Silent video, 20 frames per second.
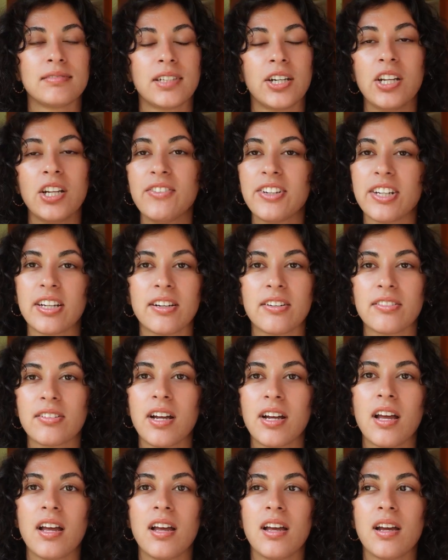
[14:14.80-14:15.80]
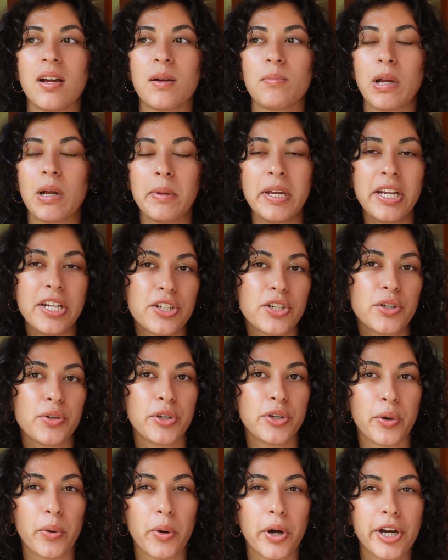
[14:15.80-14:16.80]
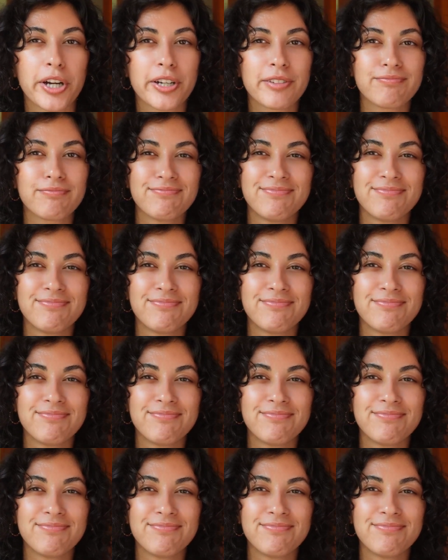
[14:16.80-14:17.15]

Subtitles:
I don't know. Probably like New York.